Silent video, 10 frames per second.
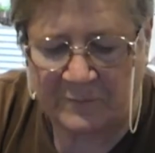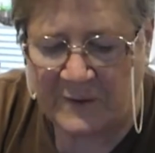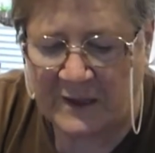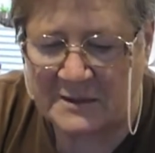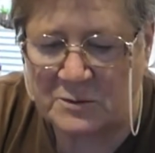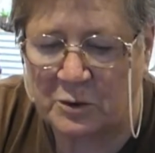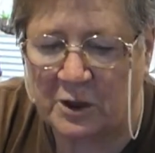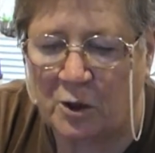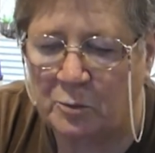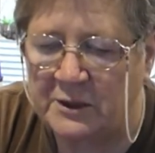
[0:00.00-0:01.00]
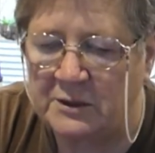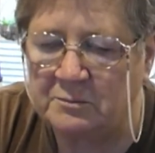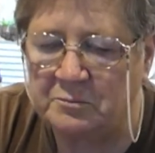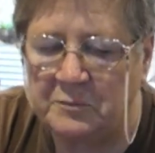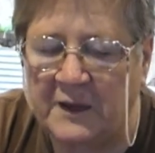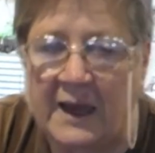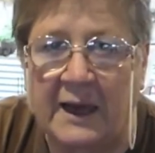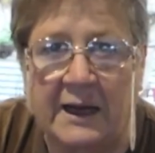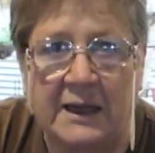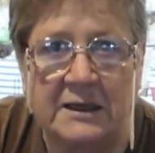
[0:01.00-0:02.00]
that's what I'll be
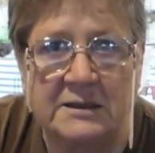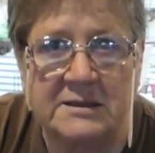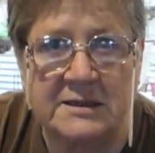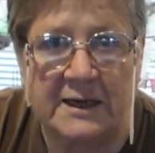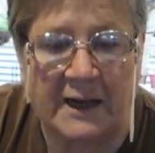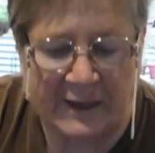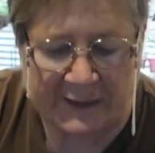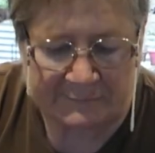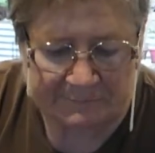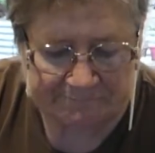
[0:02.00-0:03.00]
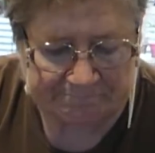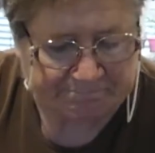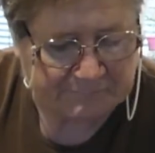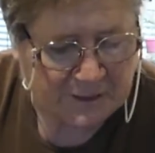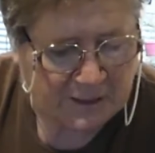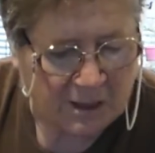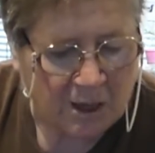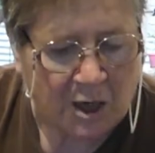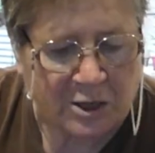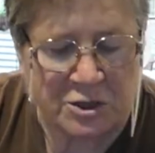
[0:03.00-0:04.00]
canning in today.
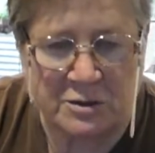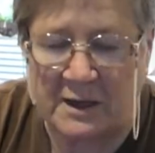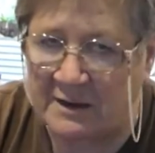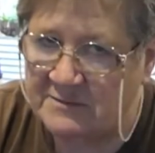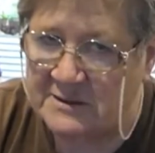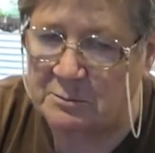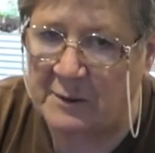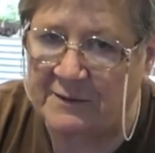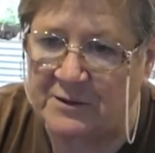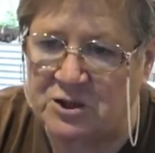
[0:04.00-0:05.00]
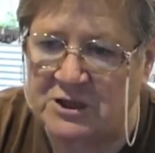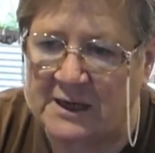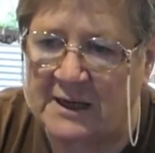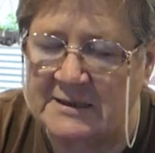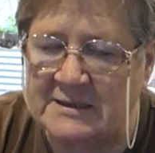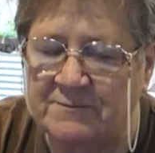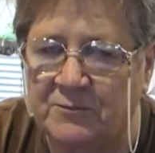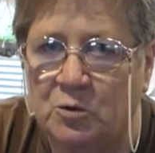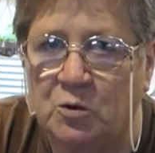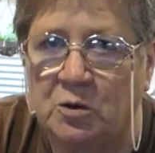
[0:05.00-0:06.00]
I do have some other jars
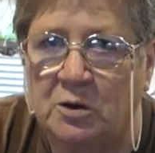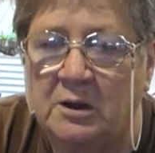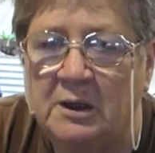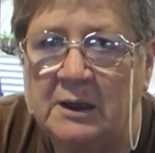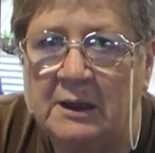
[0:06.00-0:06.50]
for